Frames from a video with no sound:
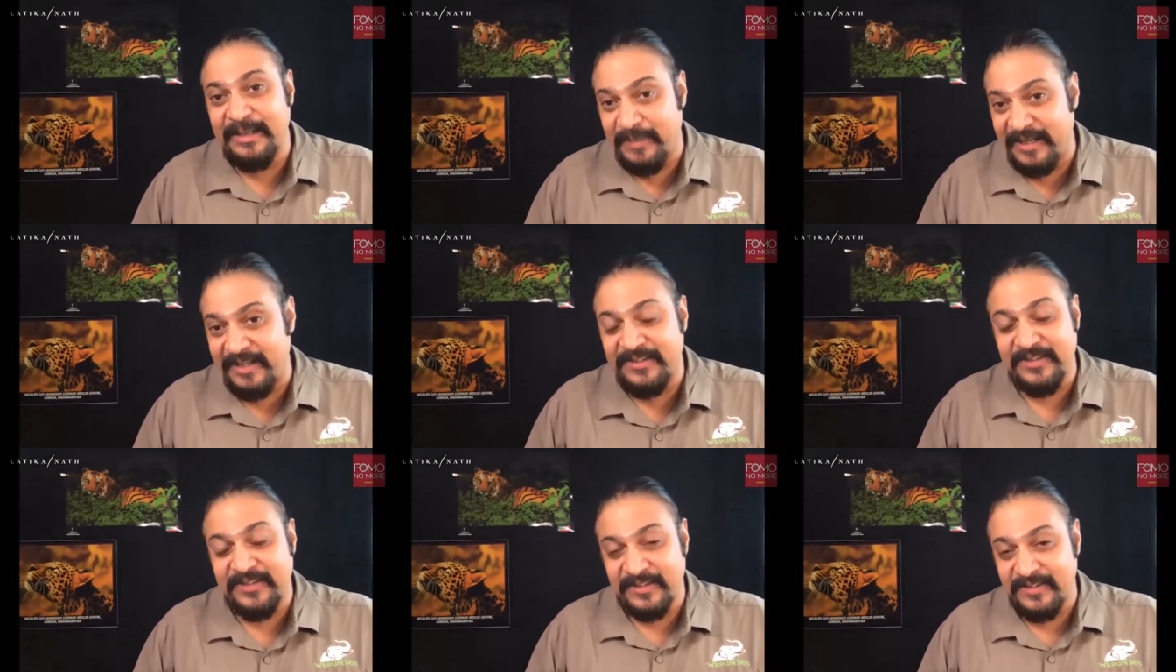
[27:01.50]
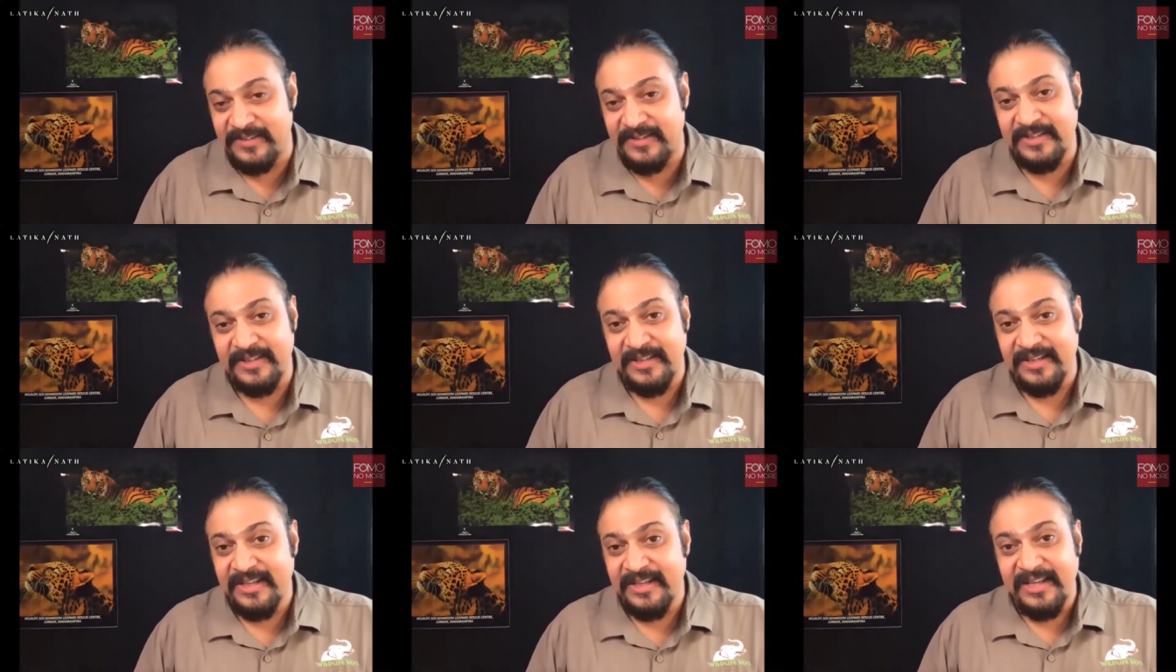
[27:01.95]

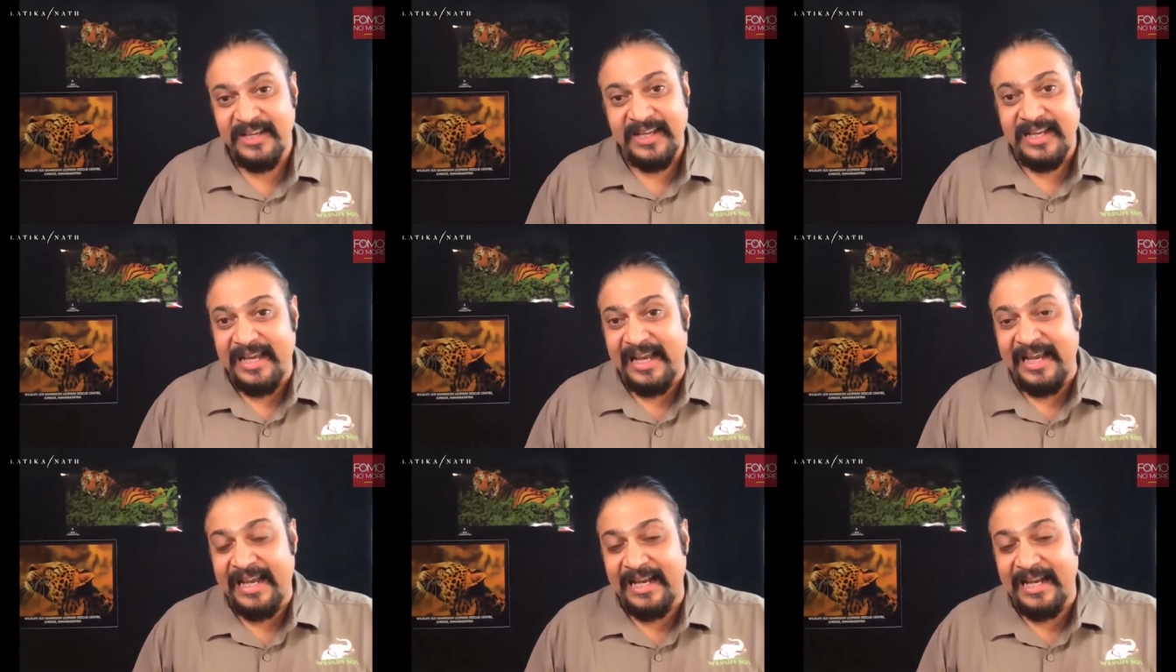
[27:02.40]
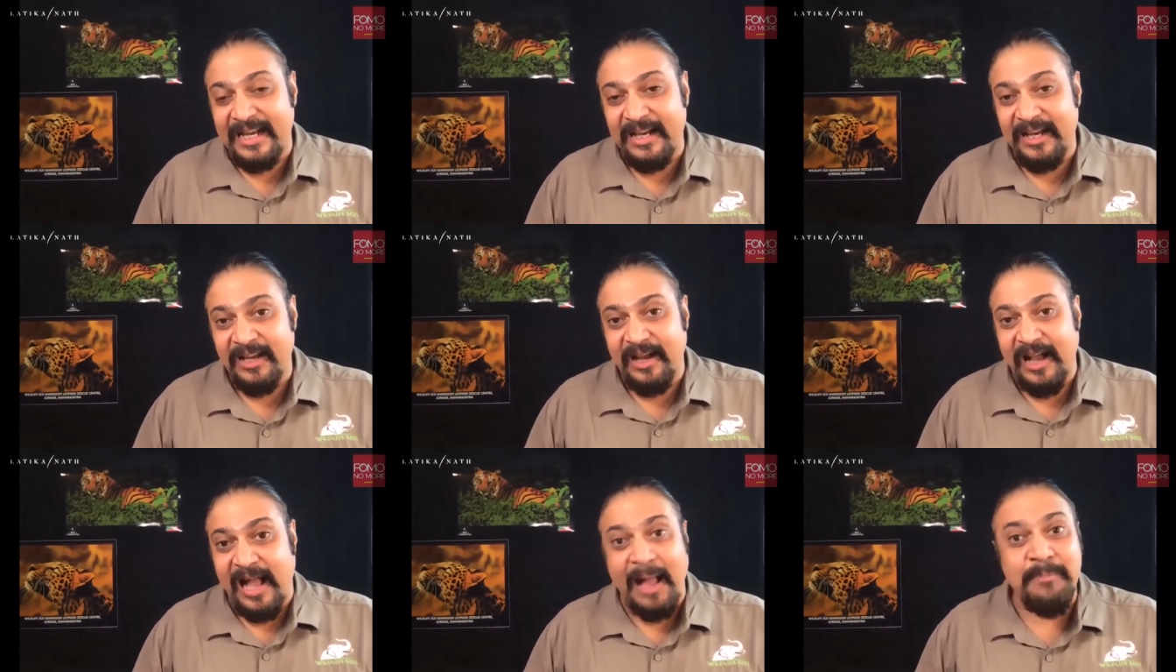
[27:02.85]
basis.
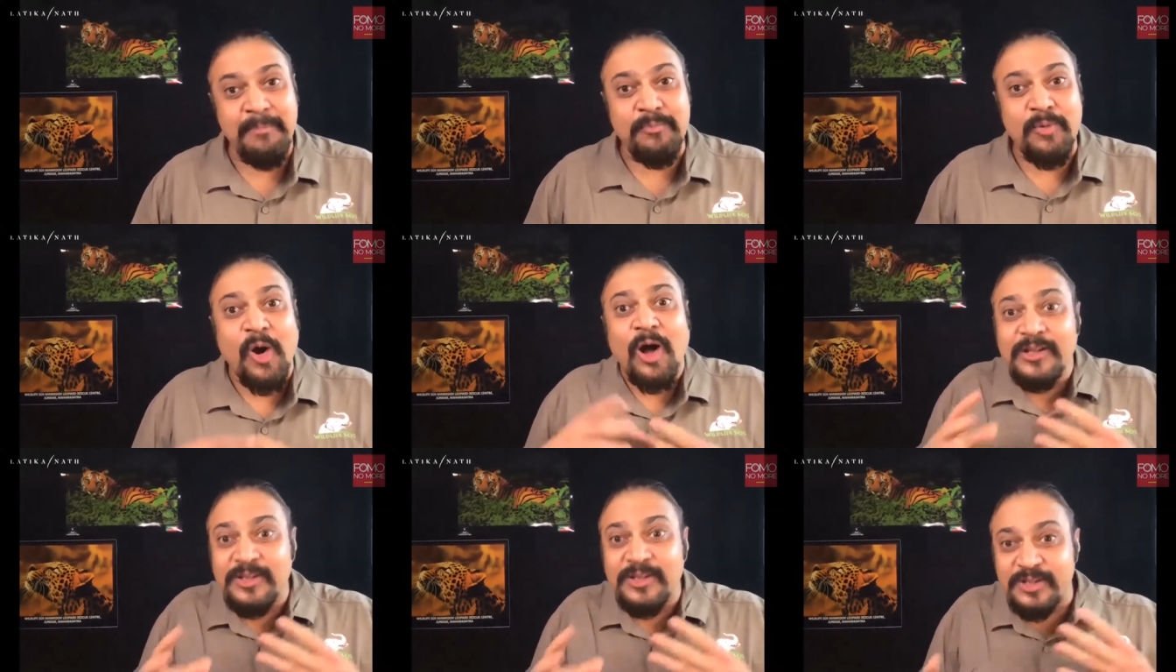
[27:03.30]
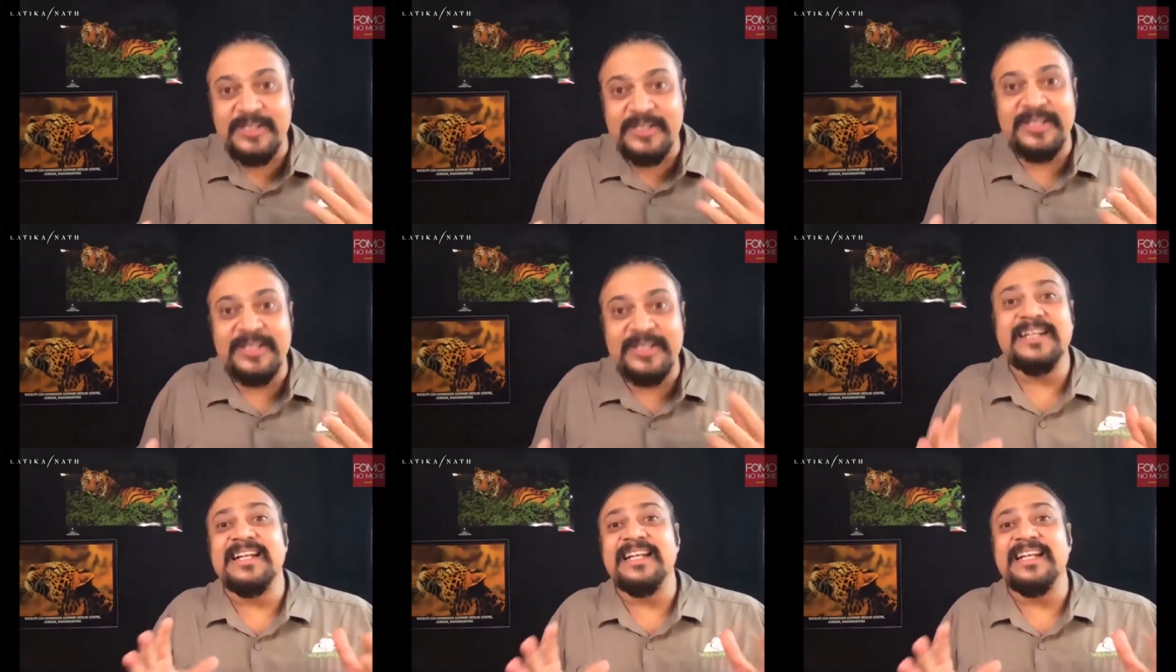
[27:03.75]
And uh, I'm
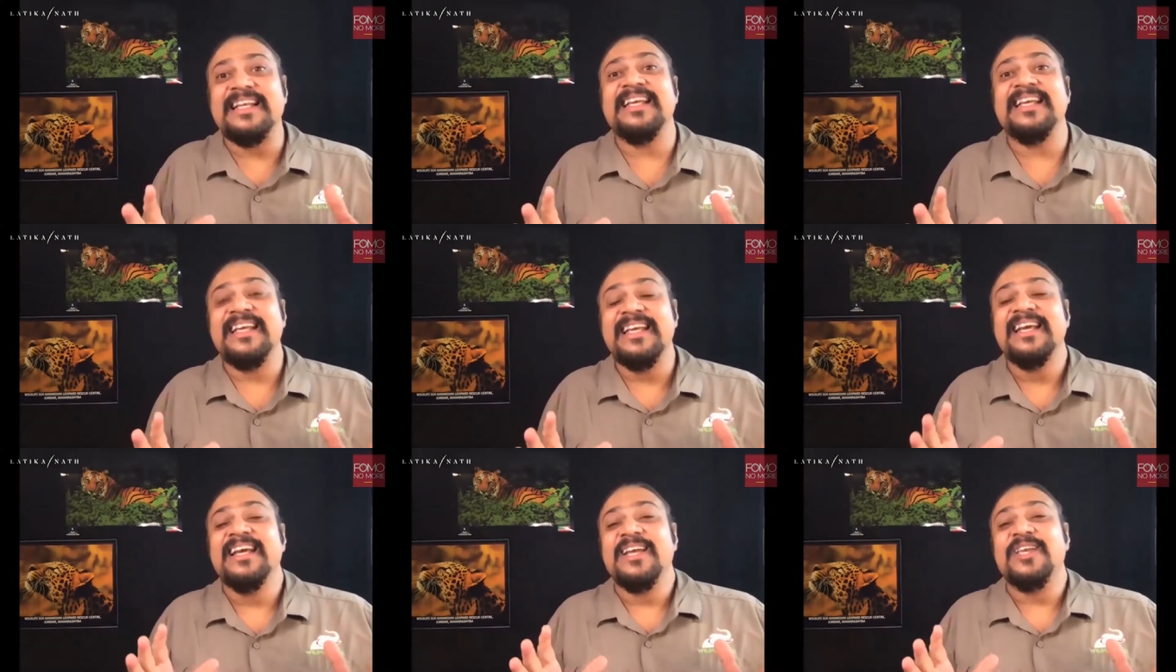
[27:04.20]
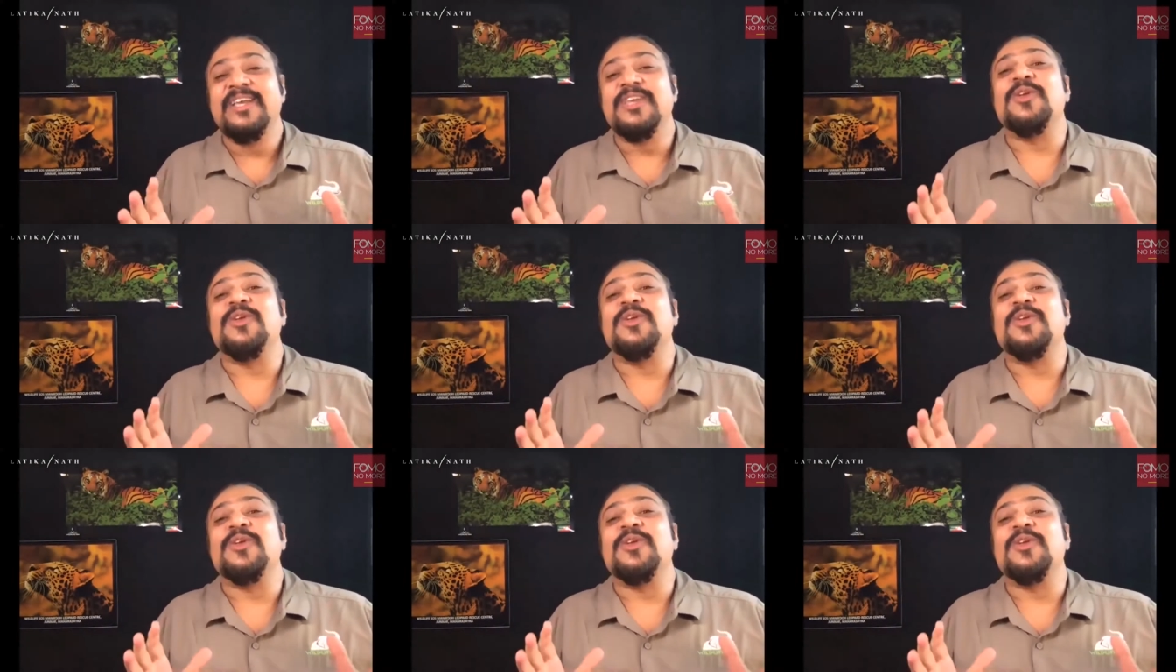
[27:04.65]
constantly,